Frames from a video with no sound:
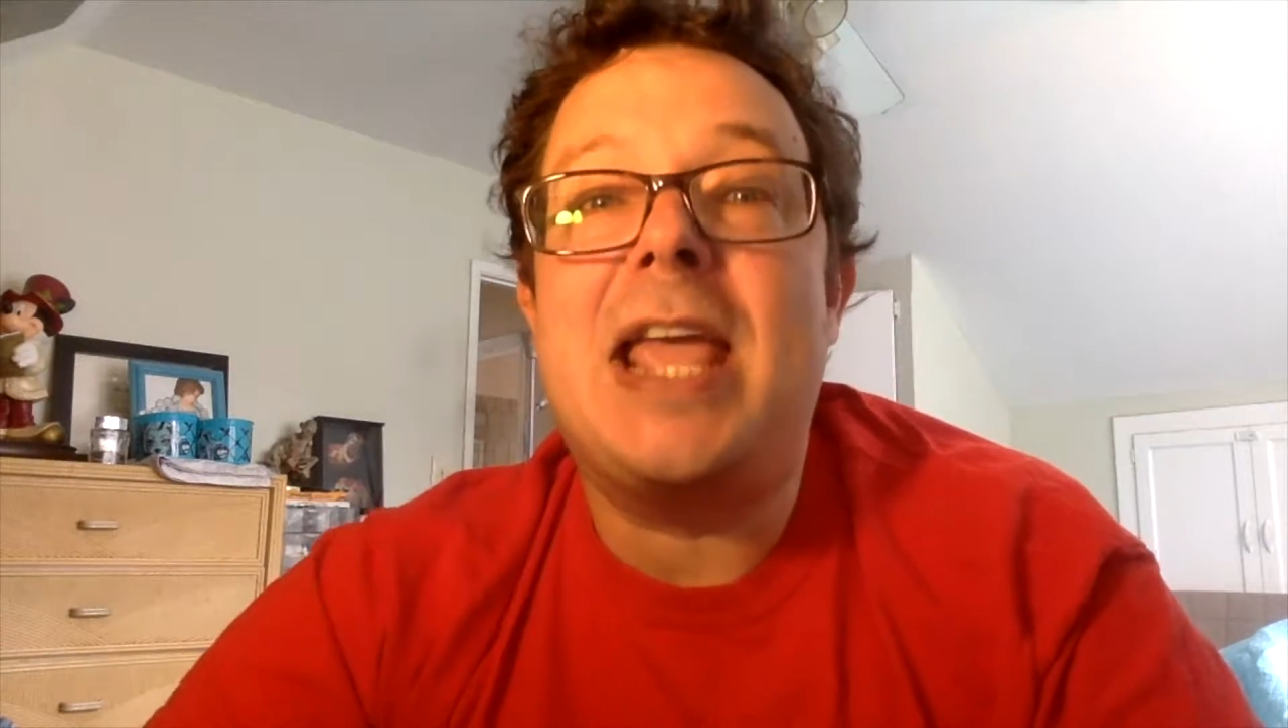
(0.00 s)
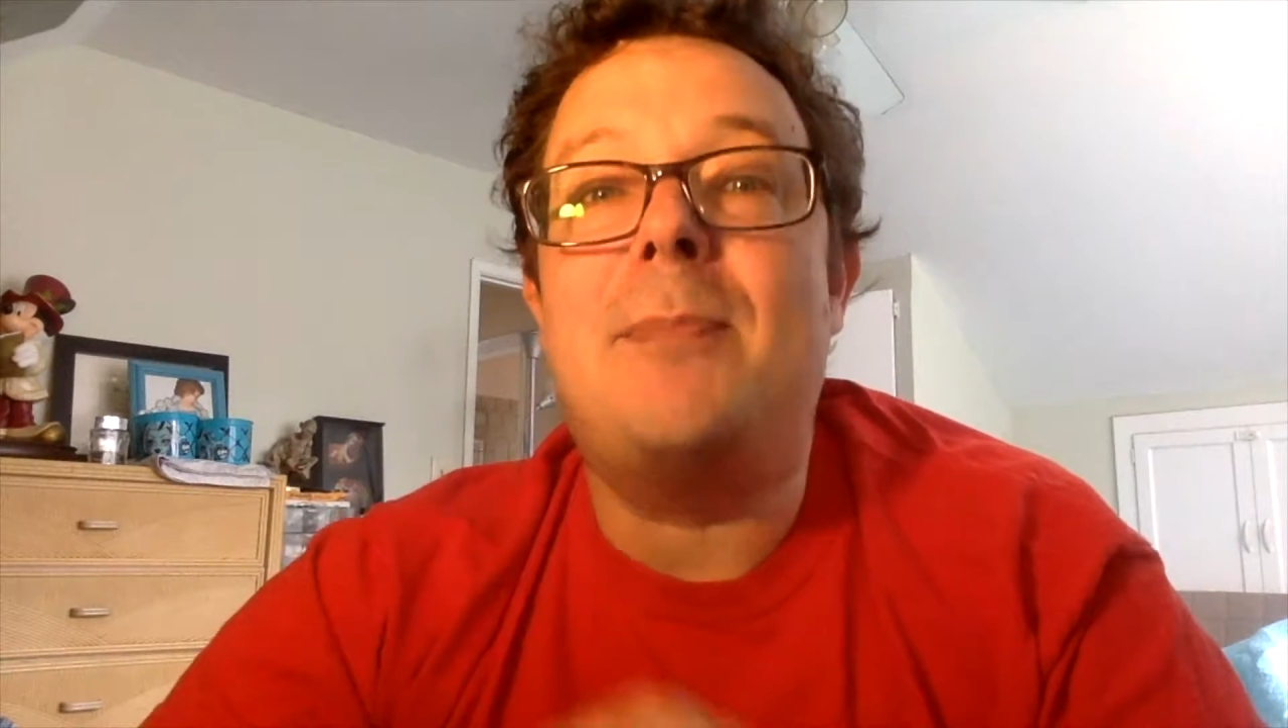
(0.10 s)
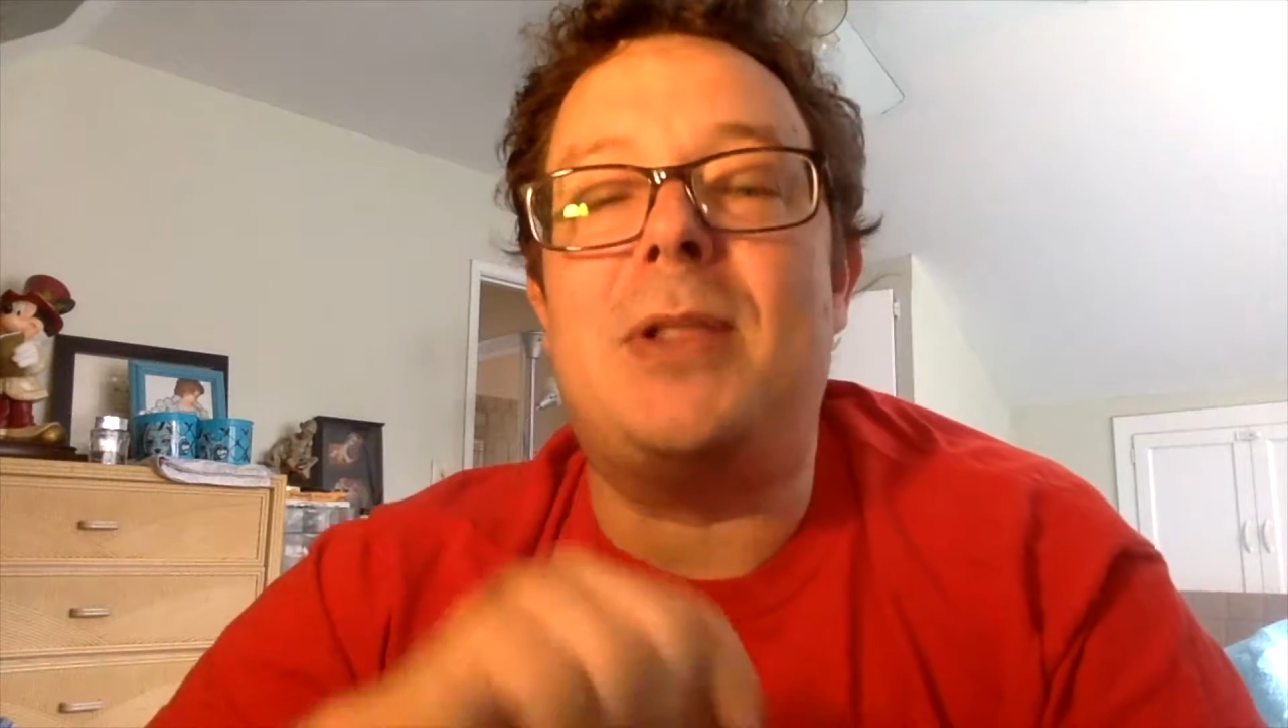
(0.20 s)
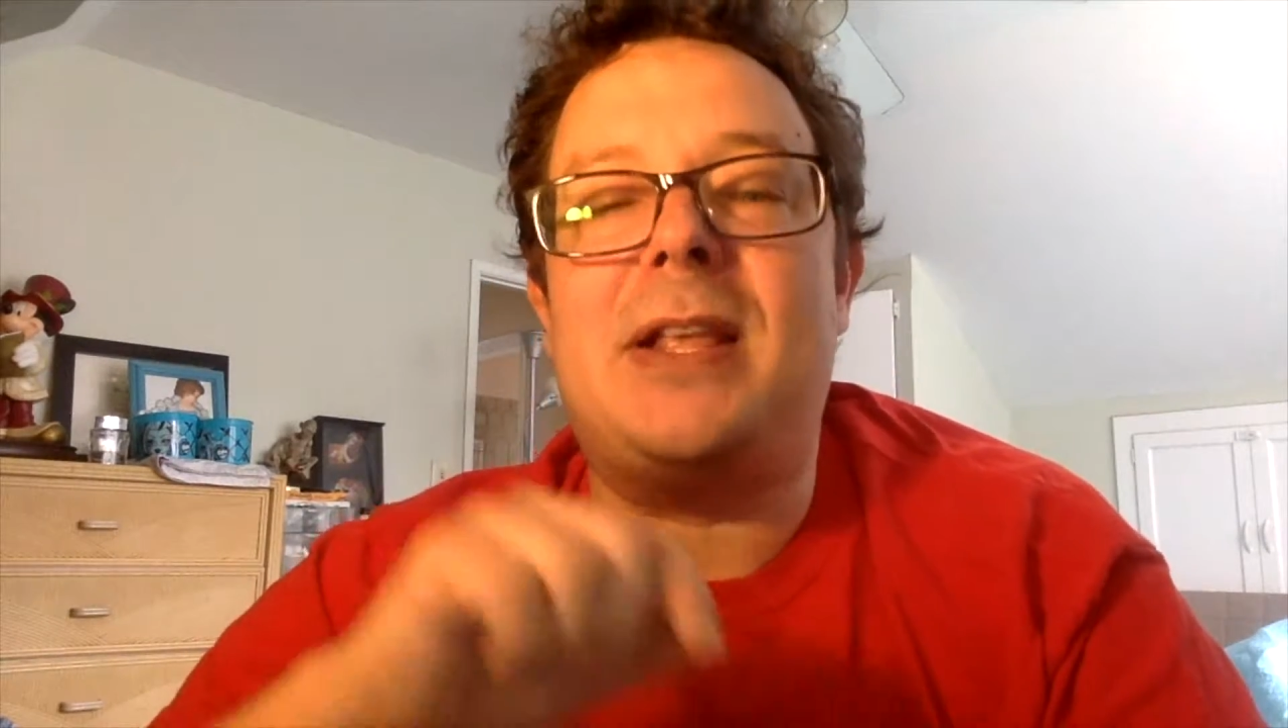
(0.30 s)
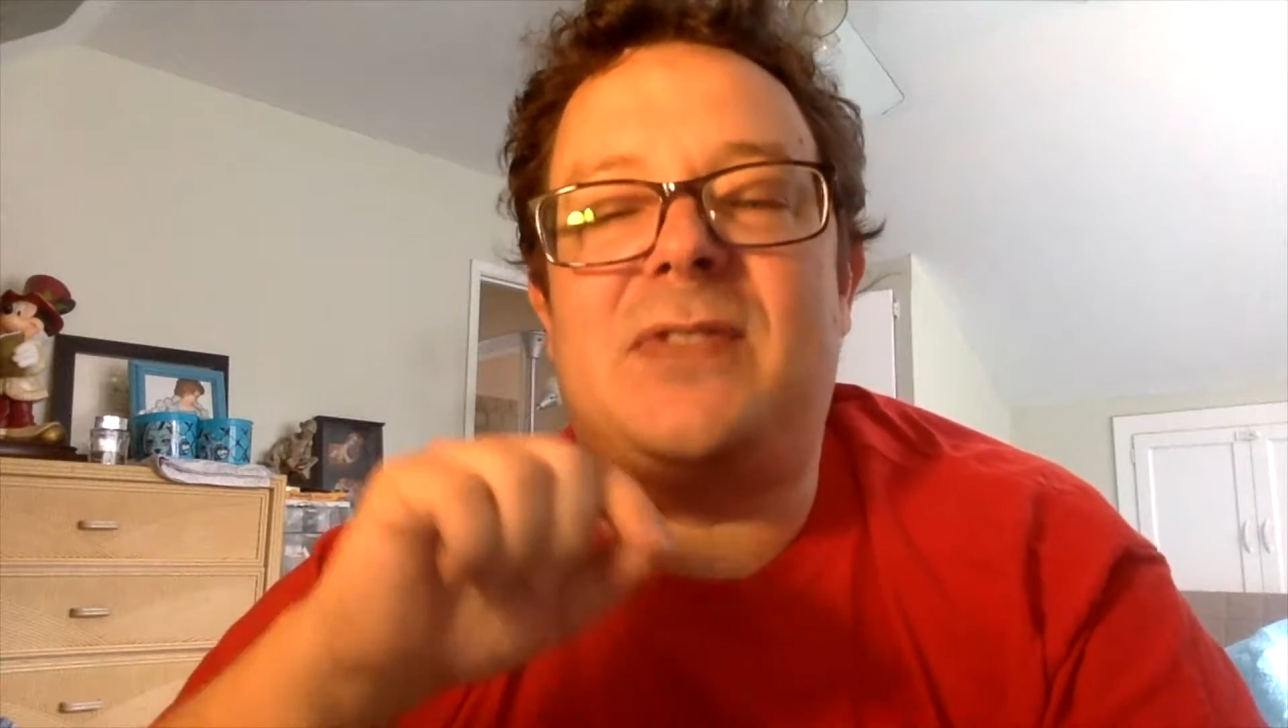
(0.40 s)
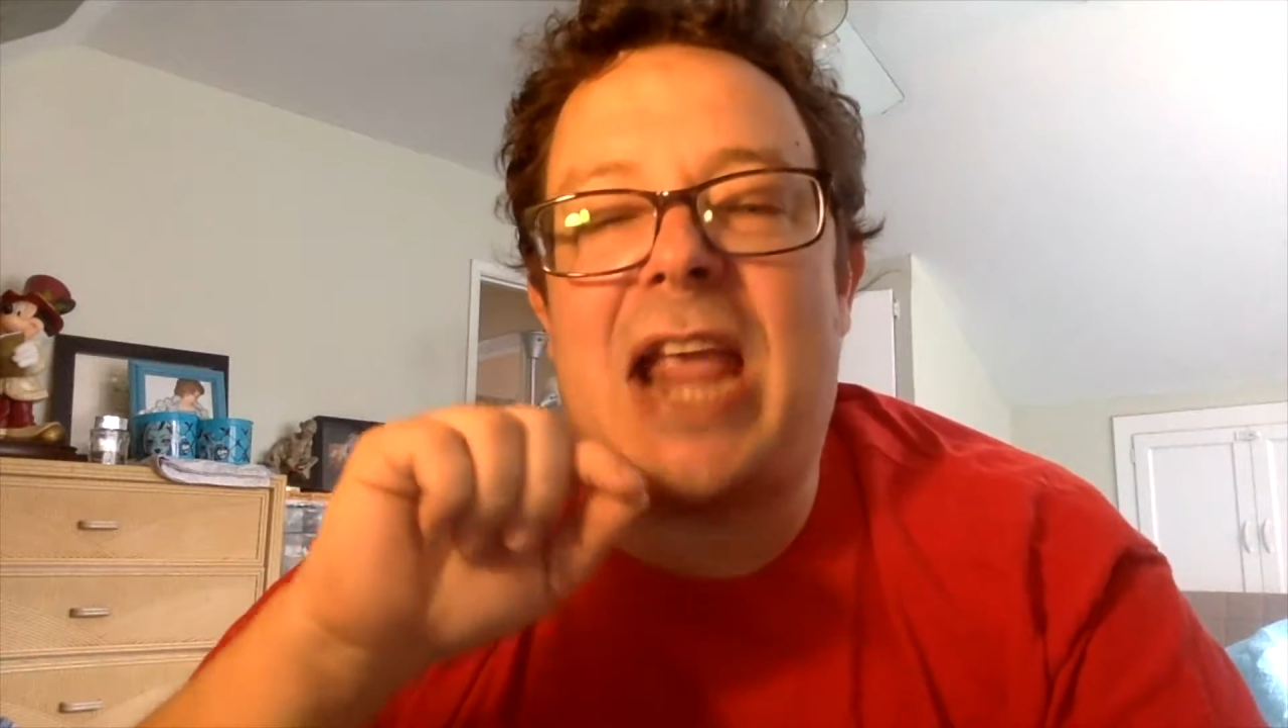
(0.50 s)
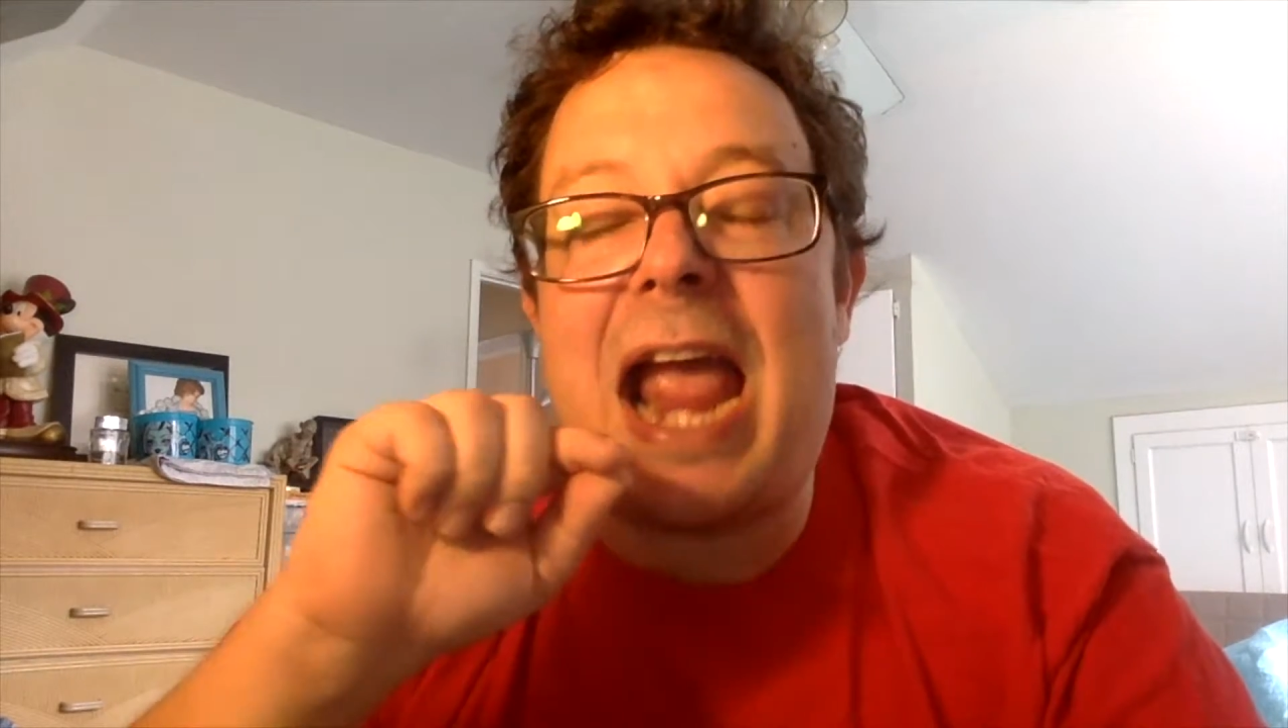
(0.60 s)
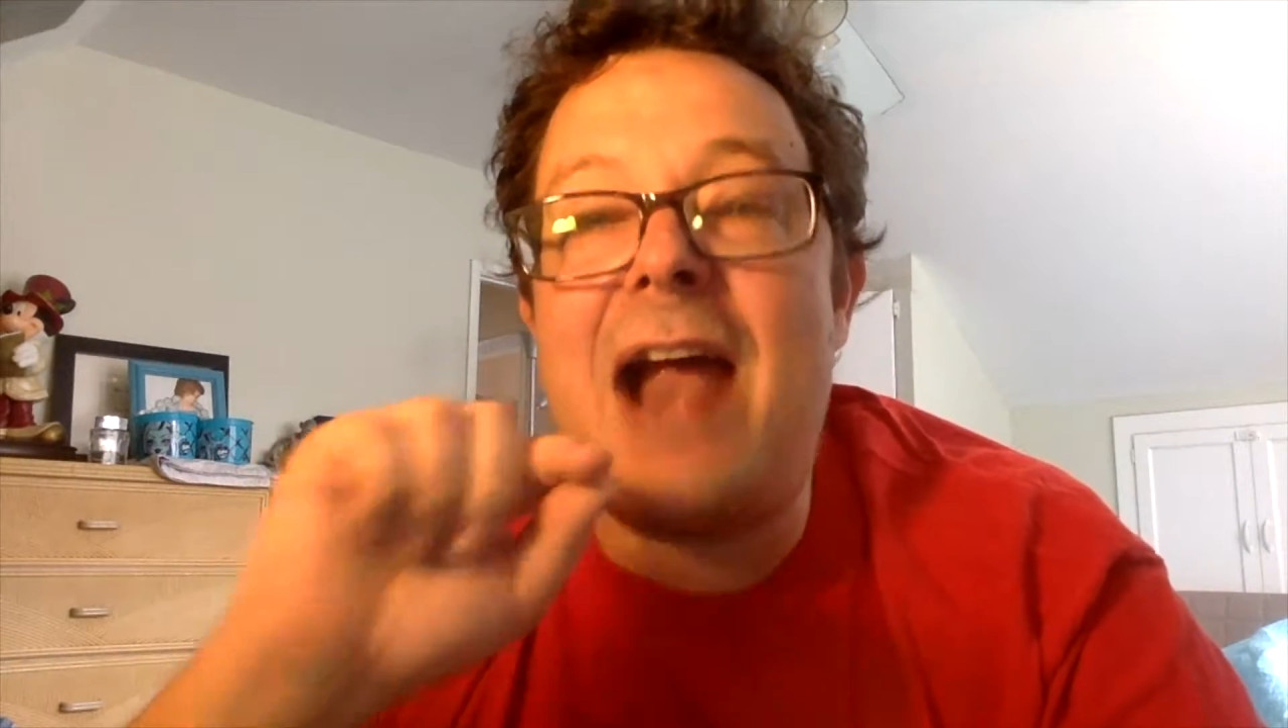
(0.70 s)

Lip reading: He believes